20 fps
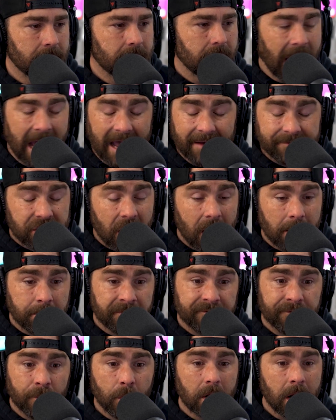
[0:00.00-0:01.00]
I've talked
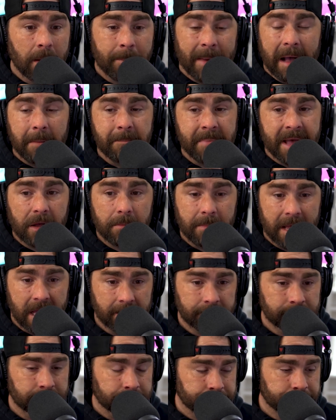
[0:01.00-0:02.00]
before about Belmont.
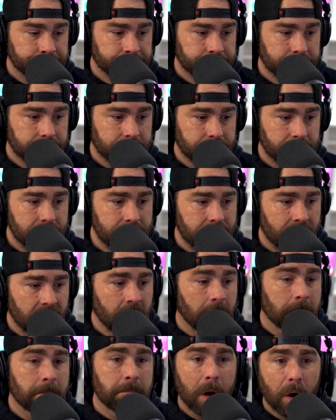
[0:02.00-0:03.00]

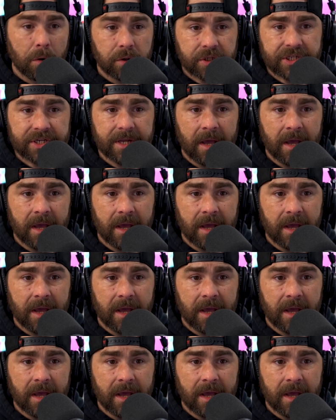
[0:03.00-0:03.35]
Most